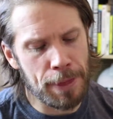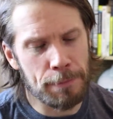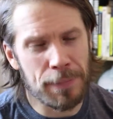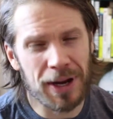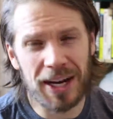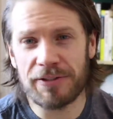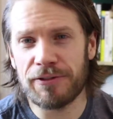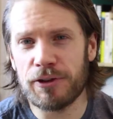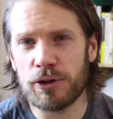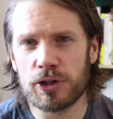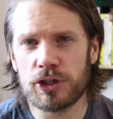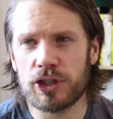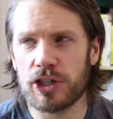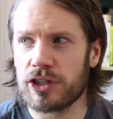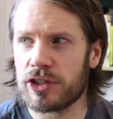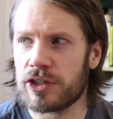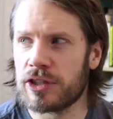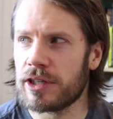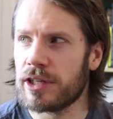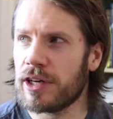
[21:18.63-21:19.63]
But if you're
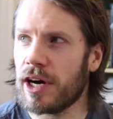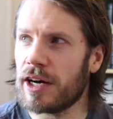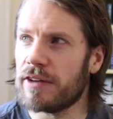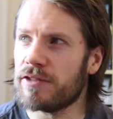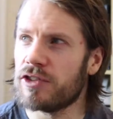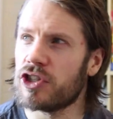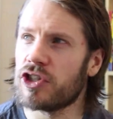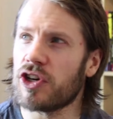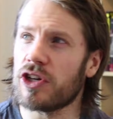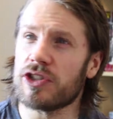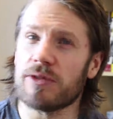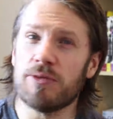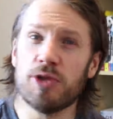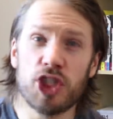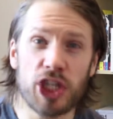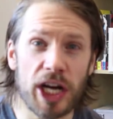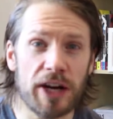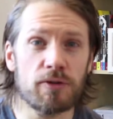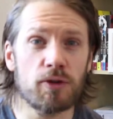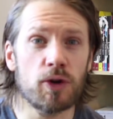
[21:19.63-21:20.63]
just got some
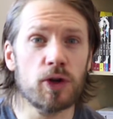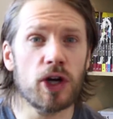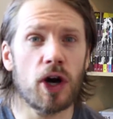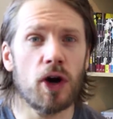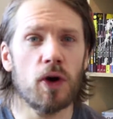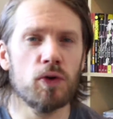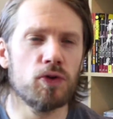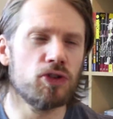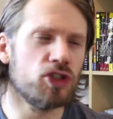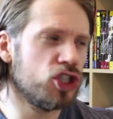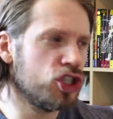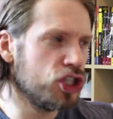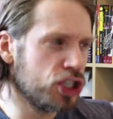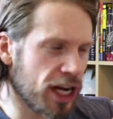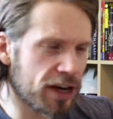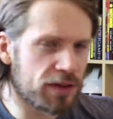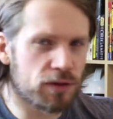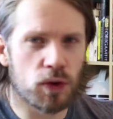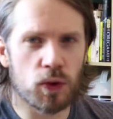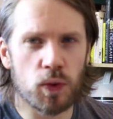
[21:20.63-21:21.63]
general goals,
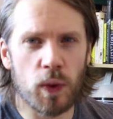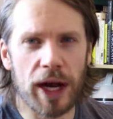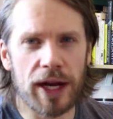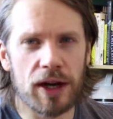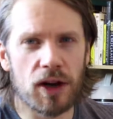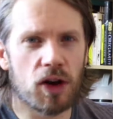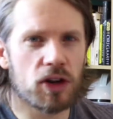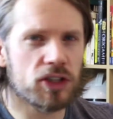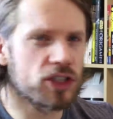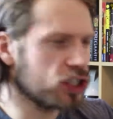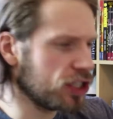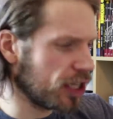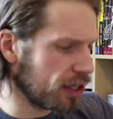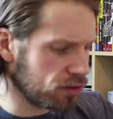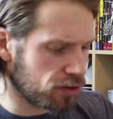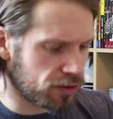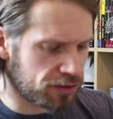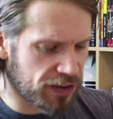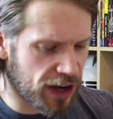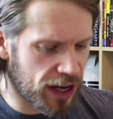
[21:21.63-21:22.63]
general weight loss,
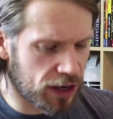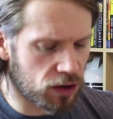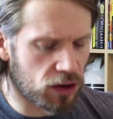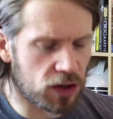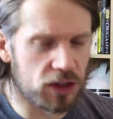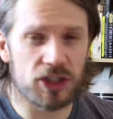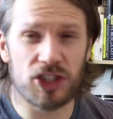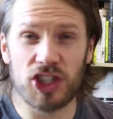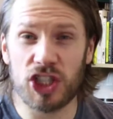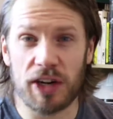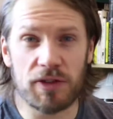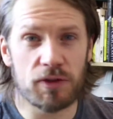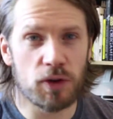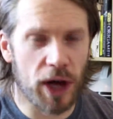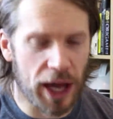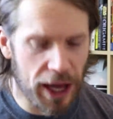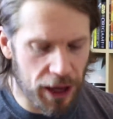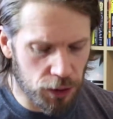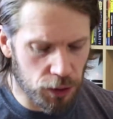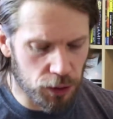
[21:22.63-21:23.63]
general fat loss, general
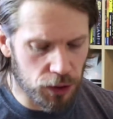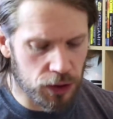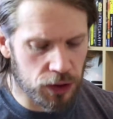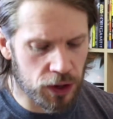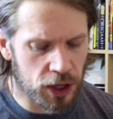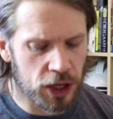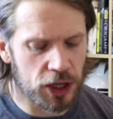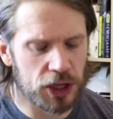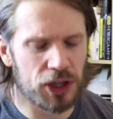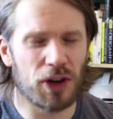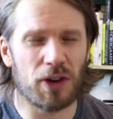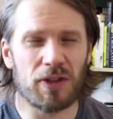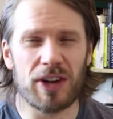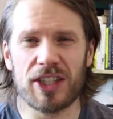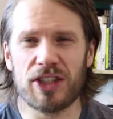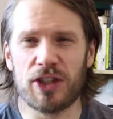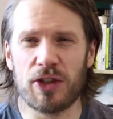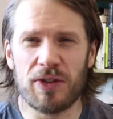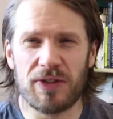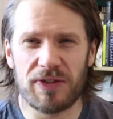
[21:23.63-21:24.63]
health, you're not
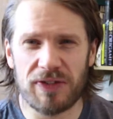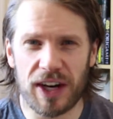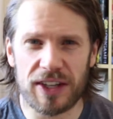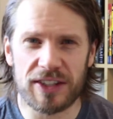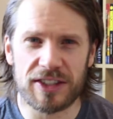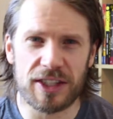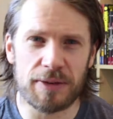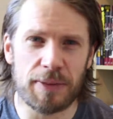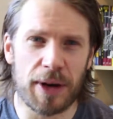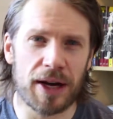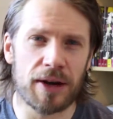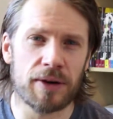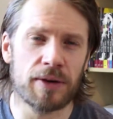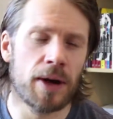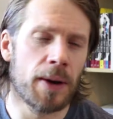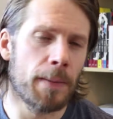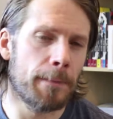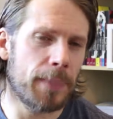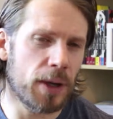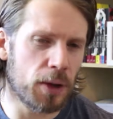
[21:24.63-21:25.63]
really too fussed
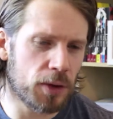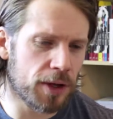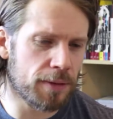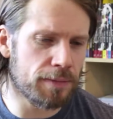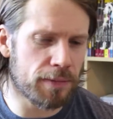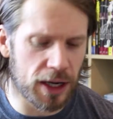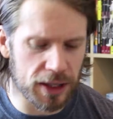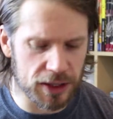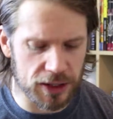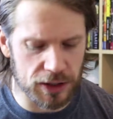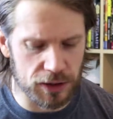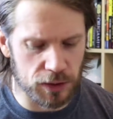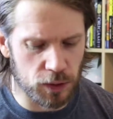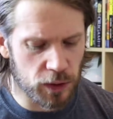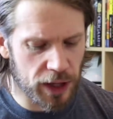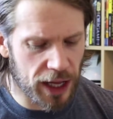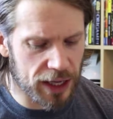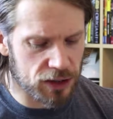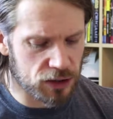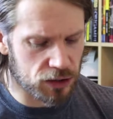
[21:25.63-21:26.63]
about building muscle,
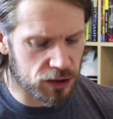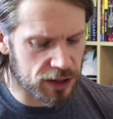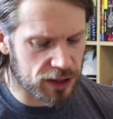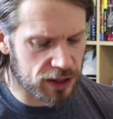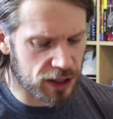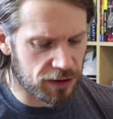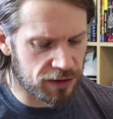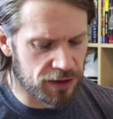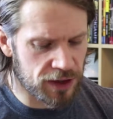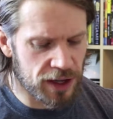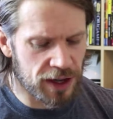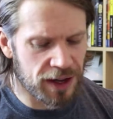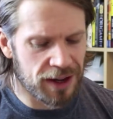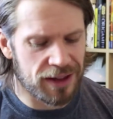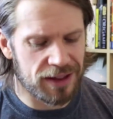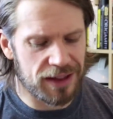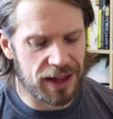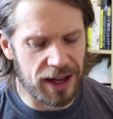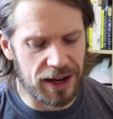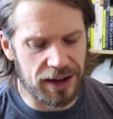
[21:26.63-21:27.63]
all that sort of stuff,
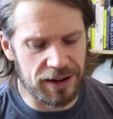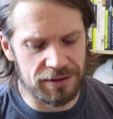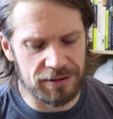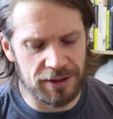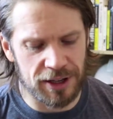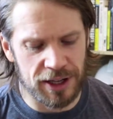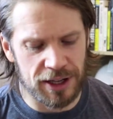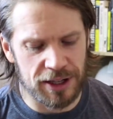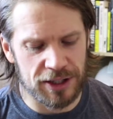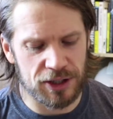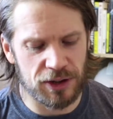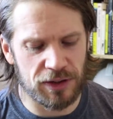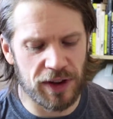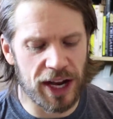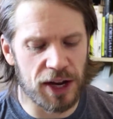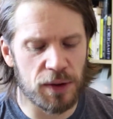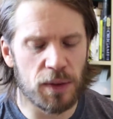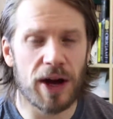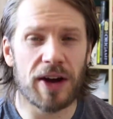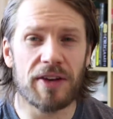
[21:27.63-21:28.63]
then sort of
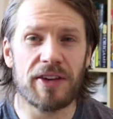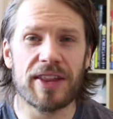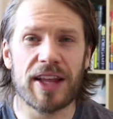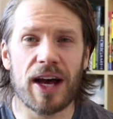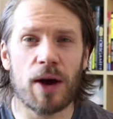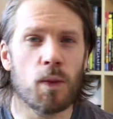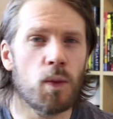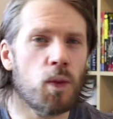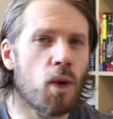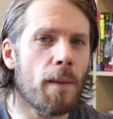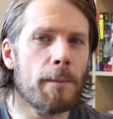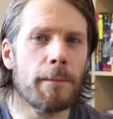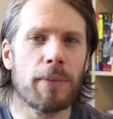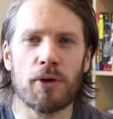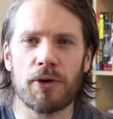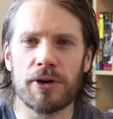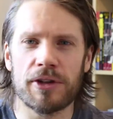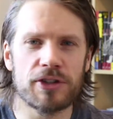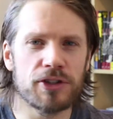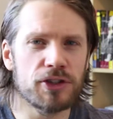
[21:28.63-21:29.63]
anywhere in that
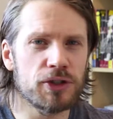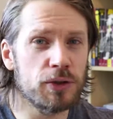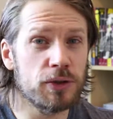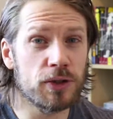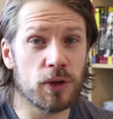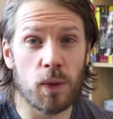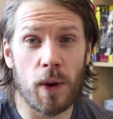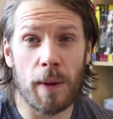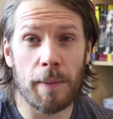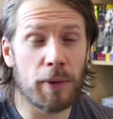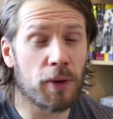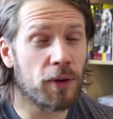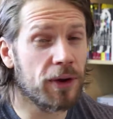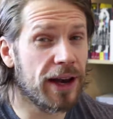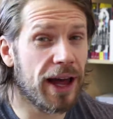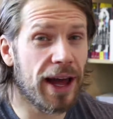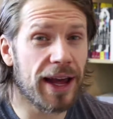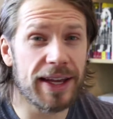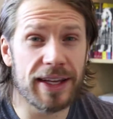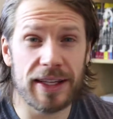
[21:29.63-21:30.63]
1.2 to
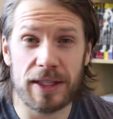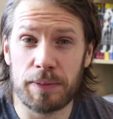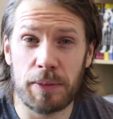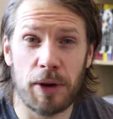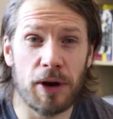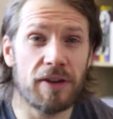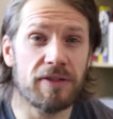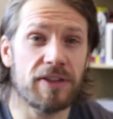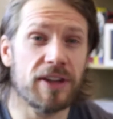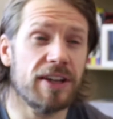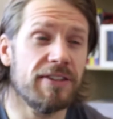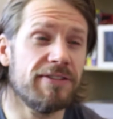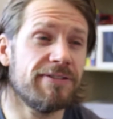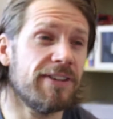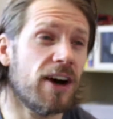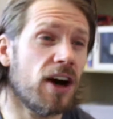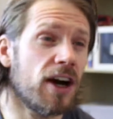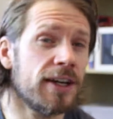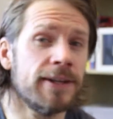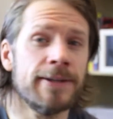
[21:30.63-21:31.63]
1.8 is perfectly
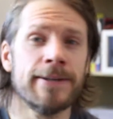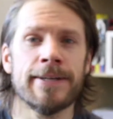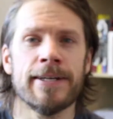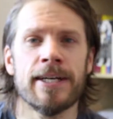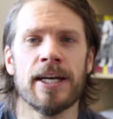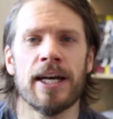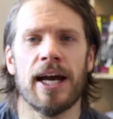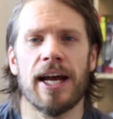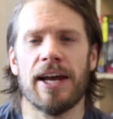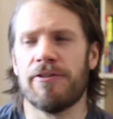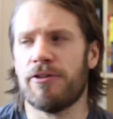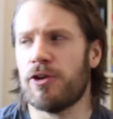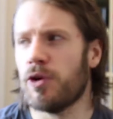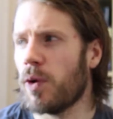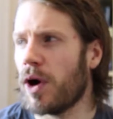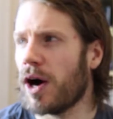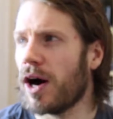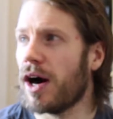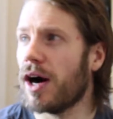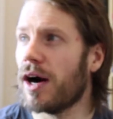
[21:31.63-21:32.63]
fine. If
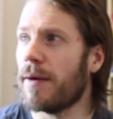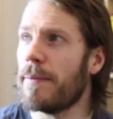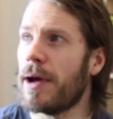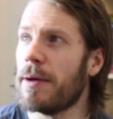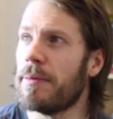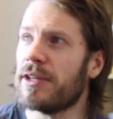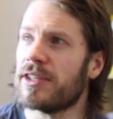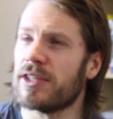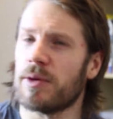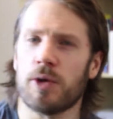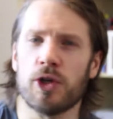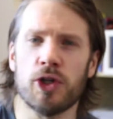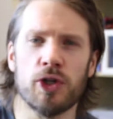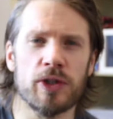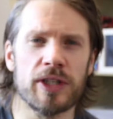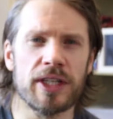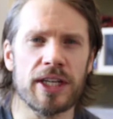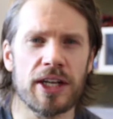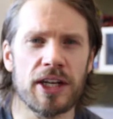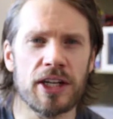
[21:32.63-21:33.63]
you are maybe someone
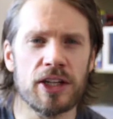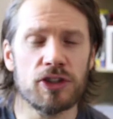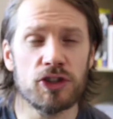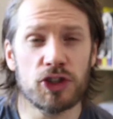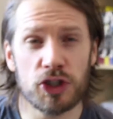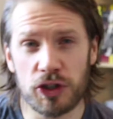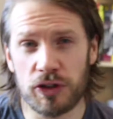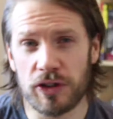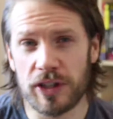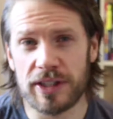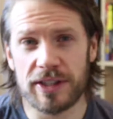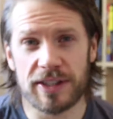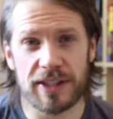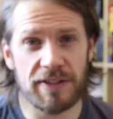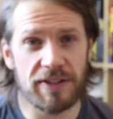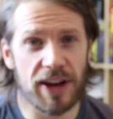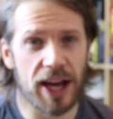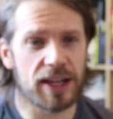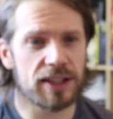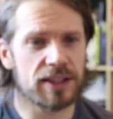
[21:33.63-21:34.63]
who's in an endurance
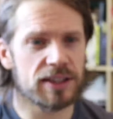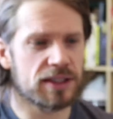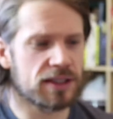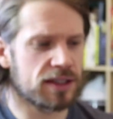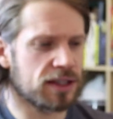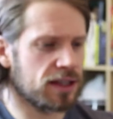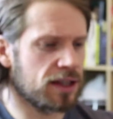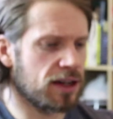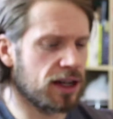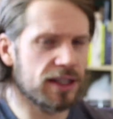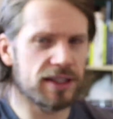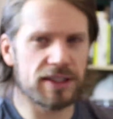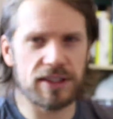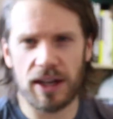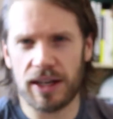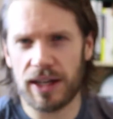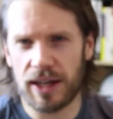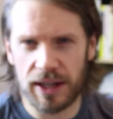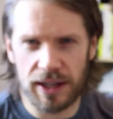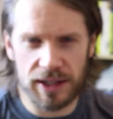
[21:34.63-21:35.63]
event, like
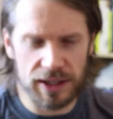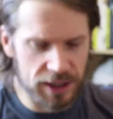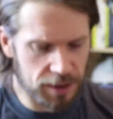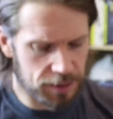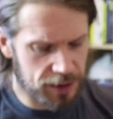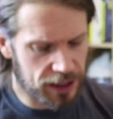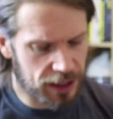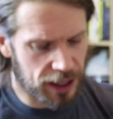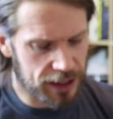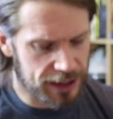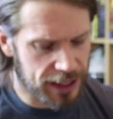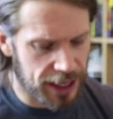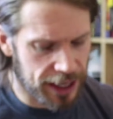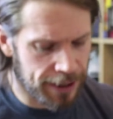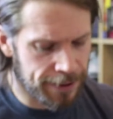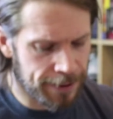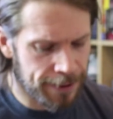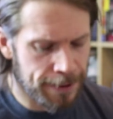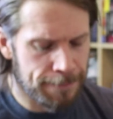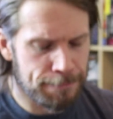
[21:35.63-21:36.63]
cycling, something like
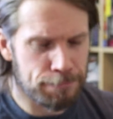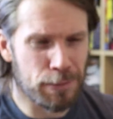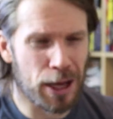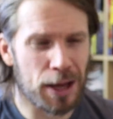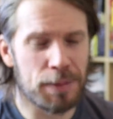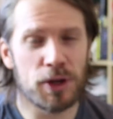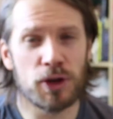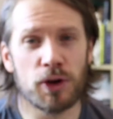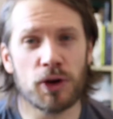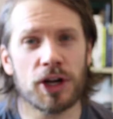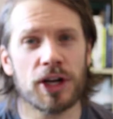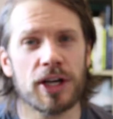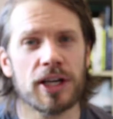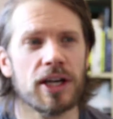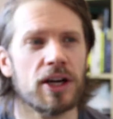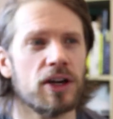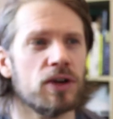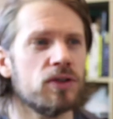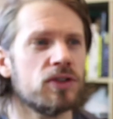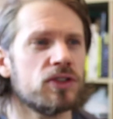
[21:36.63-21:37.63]
that, maybe you're going to
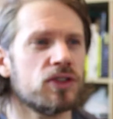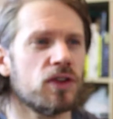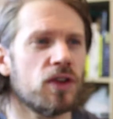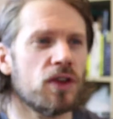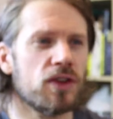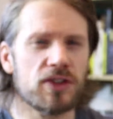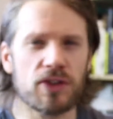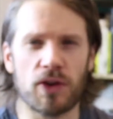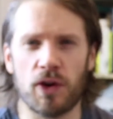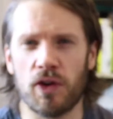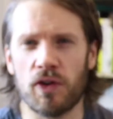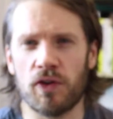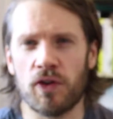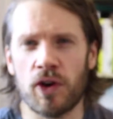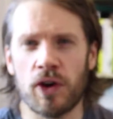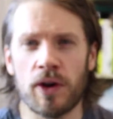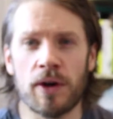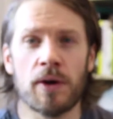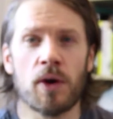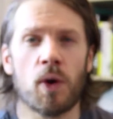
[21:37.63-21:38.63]
go to the sort of
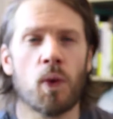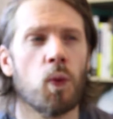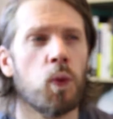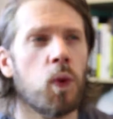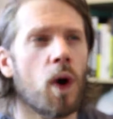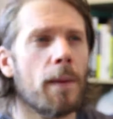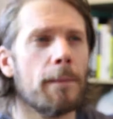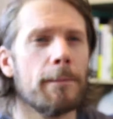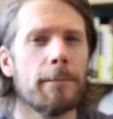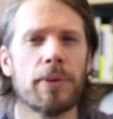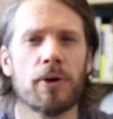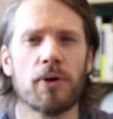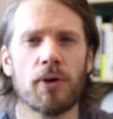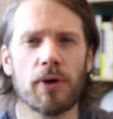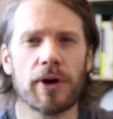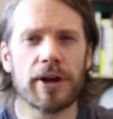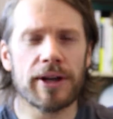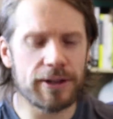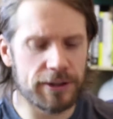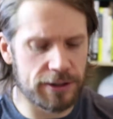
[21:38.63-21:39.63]

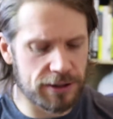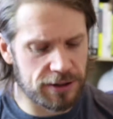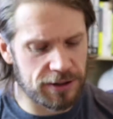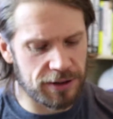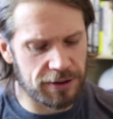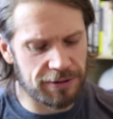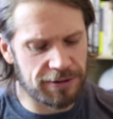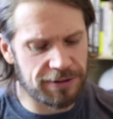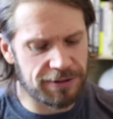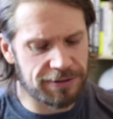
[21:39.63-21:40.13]
1.4